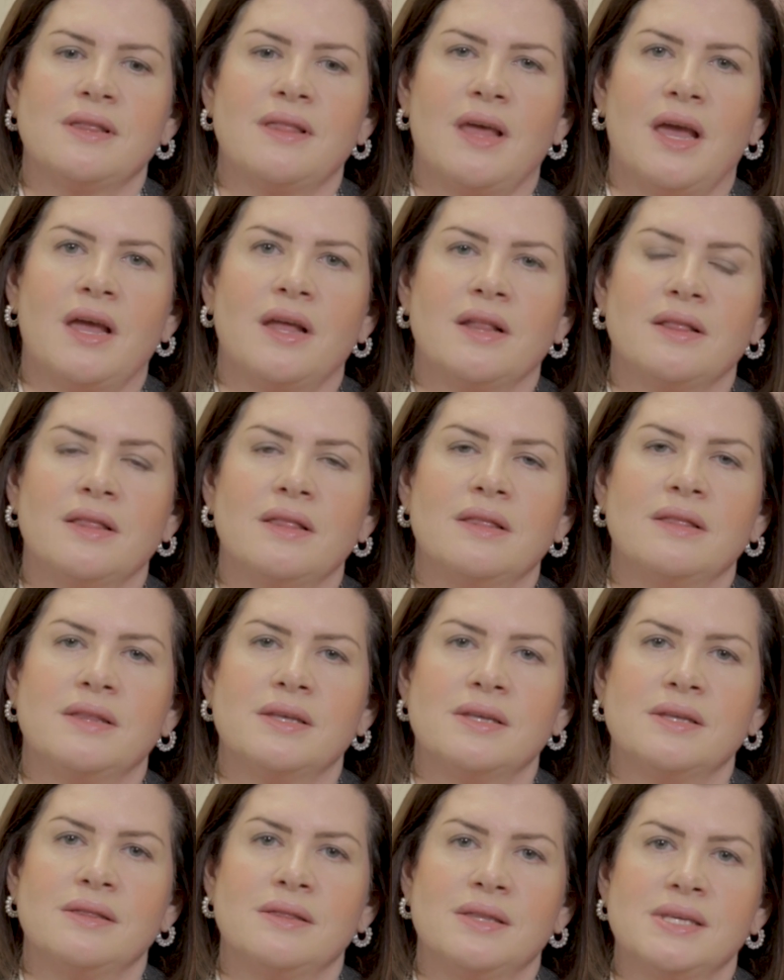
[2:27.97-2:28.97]
then
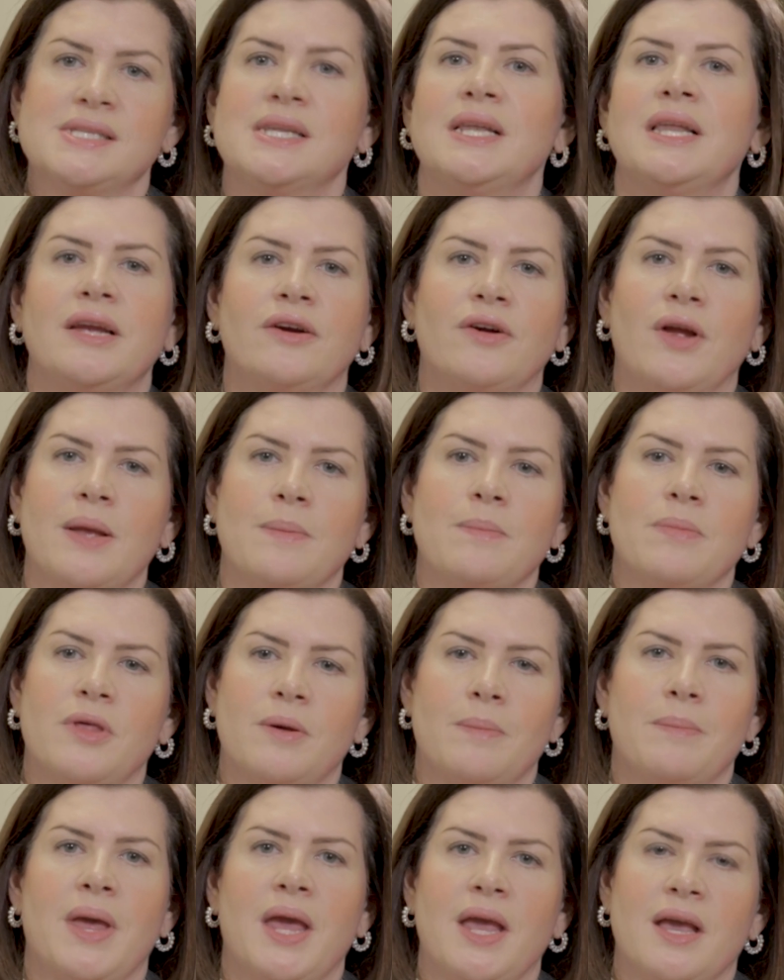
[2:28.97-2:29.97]
the delirium
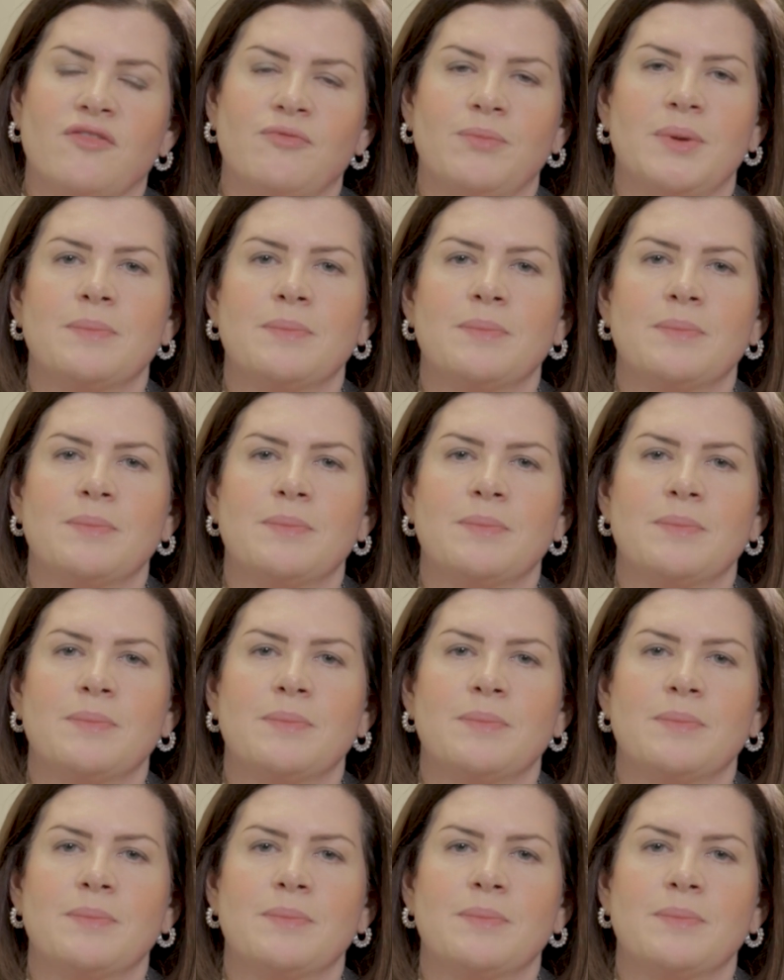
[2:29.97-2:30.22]
that may have